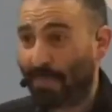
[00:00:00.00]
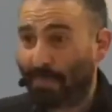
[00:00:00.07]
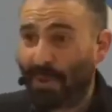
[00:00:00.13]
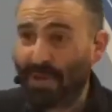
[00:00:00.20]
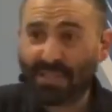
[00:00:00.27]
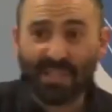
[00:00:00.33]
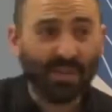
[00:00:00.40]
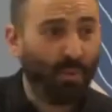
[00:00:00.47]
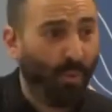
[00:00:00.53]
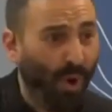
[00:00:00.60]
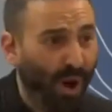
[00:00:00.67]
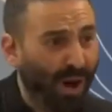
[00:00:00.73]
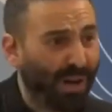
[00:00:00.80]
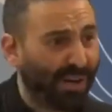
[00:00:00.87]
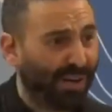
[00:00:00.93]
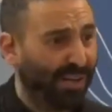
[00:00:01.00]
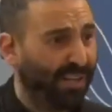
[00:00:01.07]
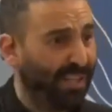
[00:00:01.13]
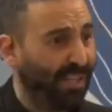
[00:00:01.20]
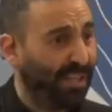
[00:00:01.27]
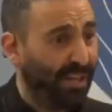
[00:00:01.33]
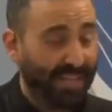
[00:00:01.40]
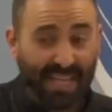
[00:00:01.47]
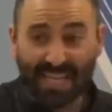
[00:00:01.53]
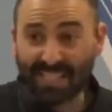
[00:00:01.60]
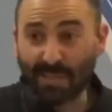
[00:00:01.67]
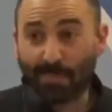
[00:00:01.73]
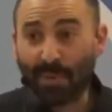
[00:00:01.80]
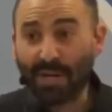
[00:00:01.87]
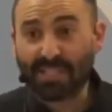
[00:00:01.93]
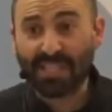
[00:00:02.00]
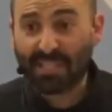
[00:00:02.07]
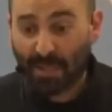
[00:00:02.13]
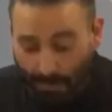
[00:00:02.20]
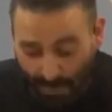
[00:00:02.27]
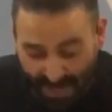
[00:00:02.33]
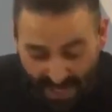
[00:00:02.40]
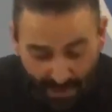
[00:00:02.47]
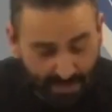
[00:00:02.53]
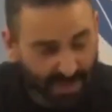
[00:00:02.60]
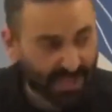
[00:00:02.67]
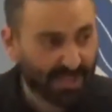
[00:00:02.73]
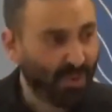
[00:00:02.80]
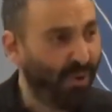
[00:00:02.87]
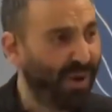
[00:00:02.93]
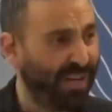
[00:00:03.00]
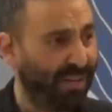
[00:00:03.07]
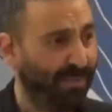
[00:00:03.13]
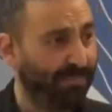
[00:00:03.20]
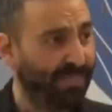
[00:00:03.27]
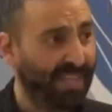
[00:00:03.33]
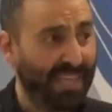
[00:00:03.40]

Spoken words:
the person the water, and needs the person to break up the soil.